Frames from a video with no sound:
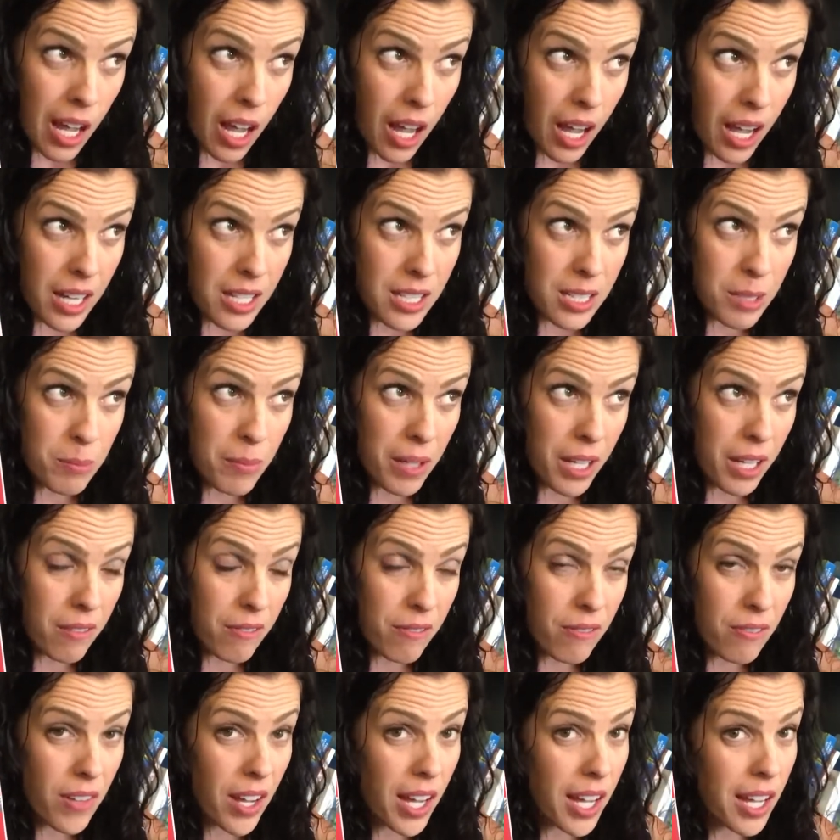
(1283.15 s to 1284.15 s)
I did my
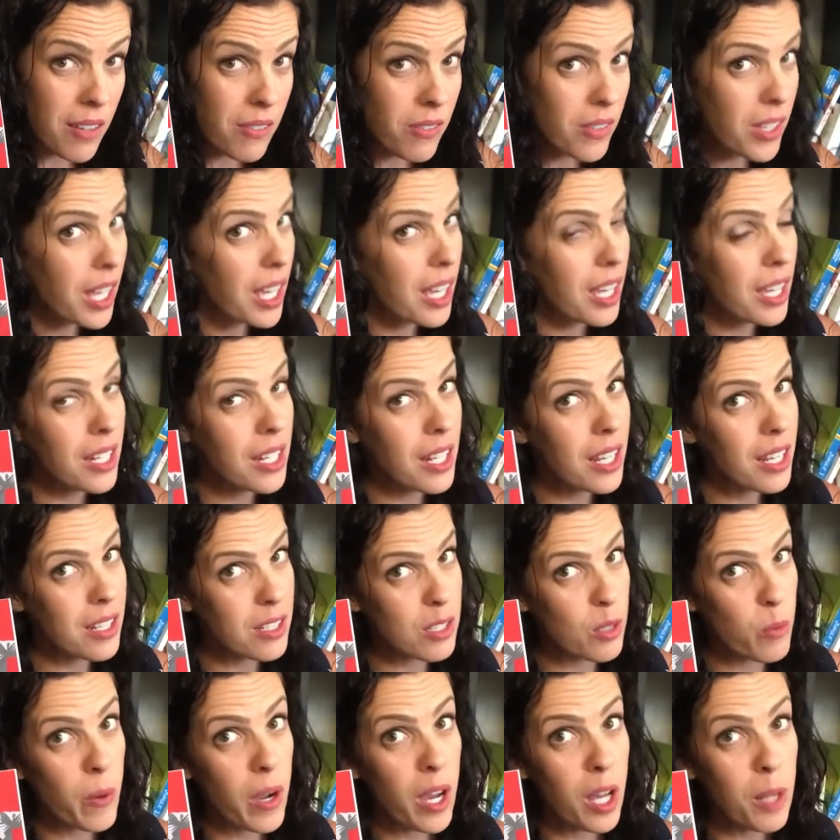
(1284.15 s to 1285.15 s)
5K
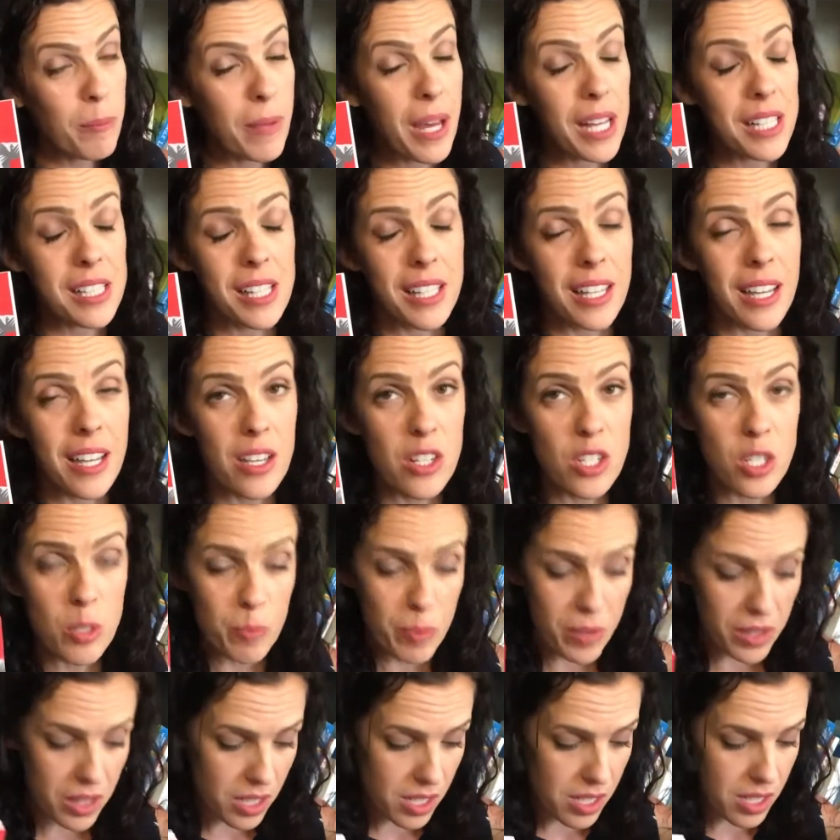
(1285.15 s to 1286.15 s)
days a while back. Like I used to
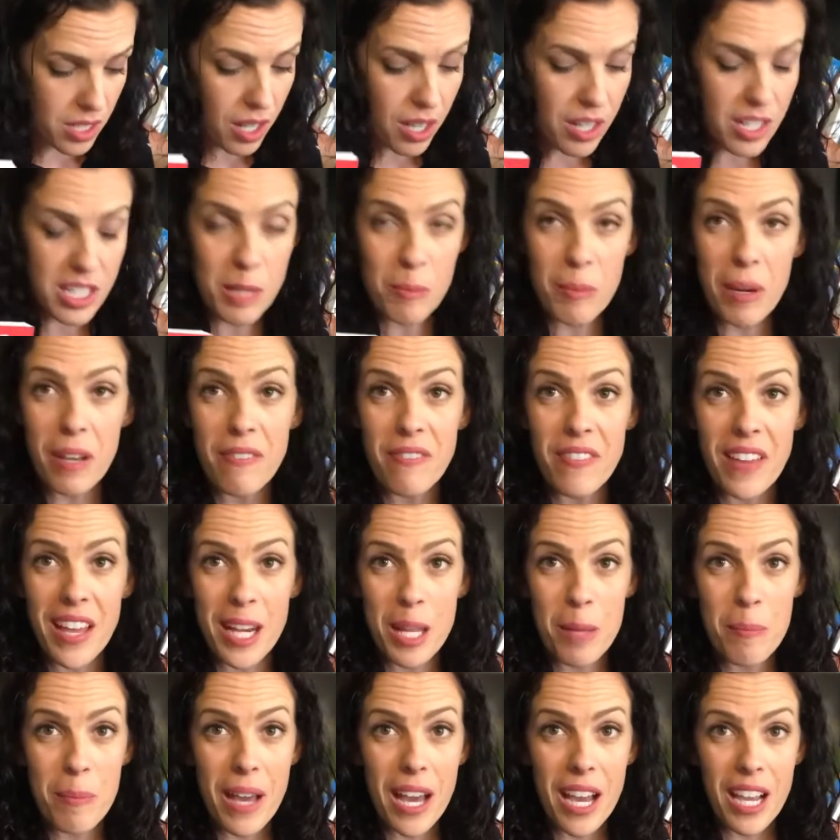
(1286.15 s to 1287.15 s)
put the dogs on my
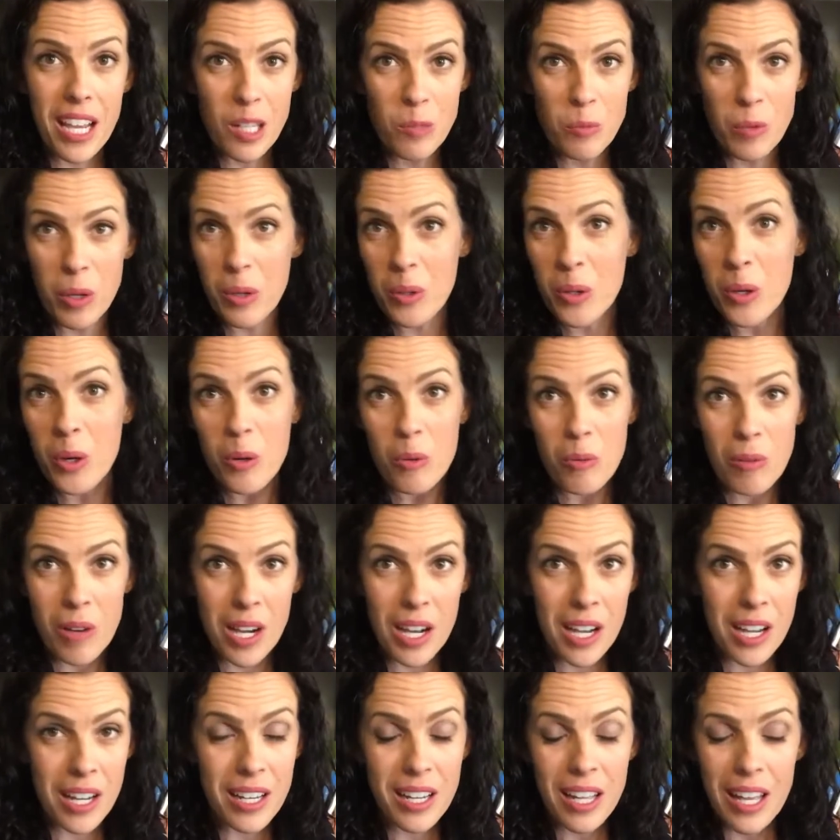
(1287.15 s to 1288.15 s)
fanny pack and we'd go
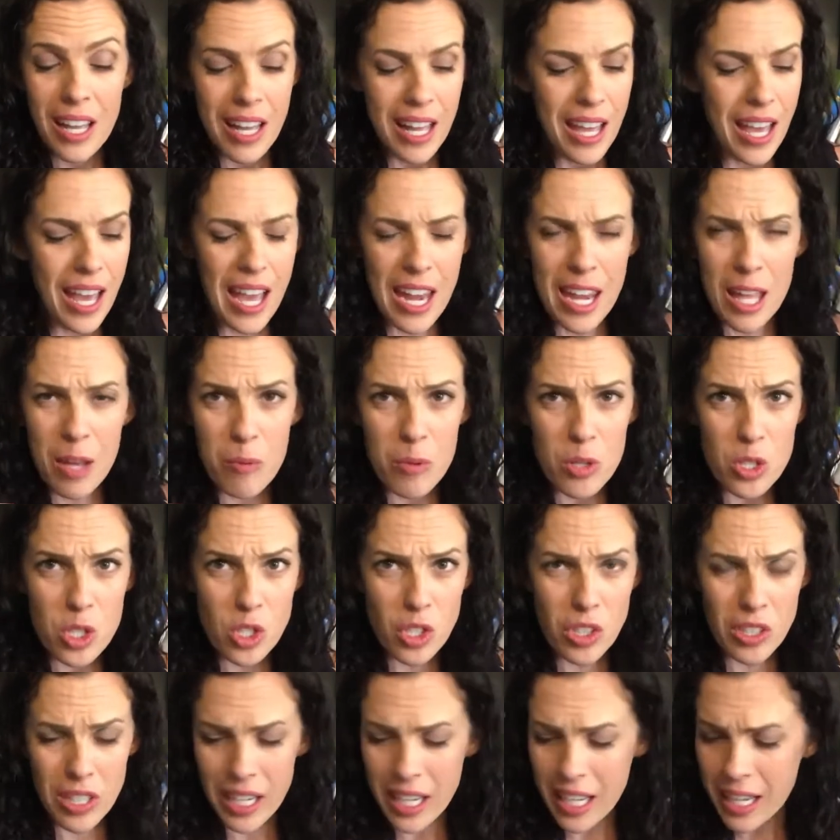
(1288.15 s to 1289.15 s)
run and it was
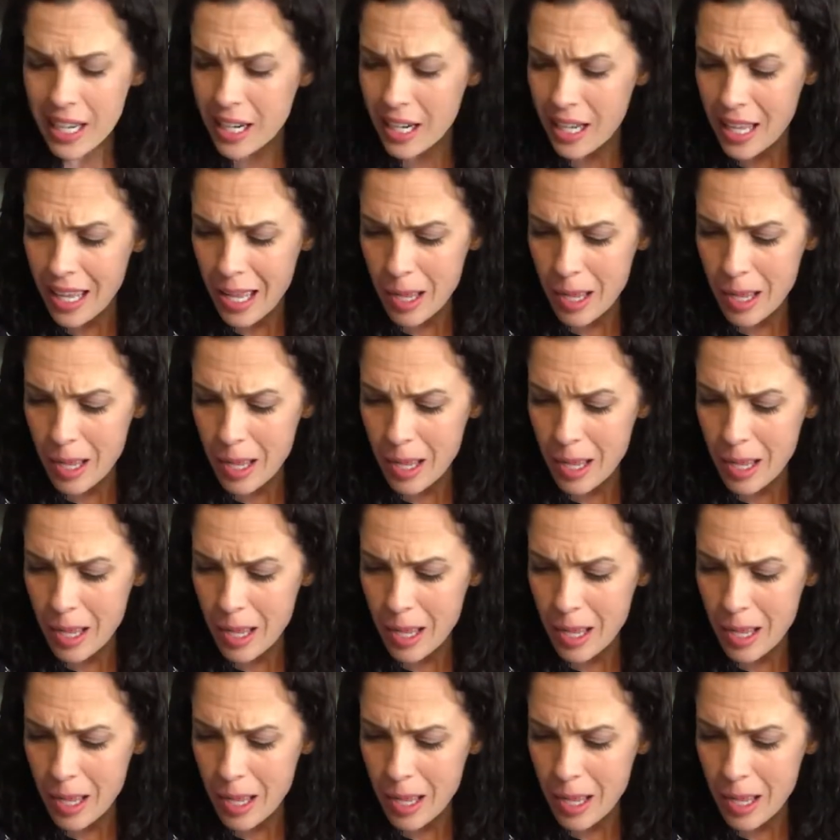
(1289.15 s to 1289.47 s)
great.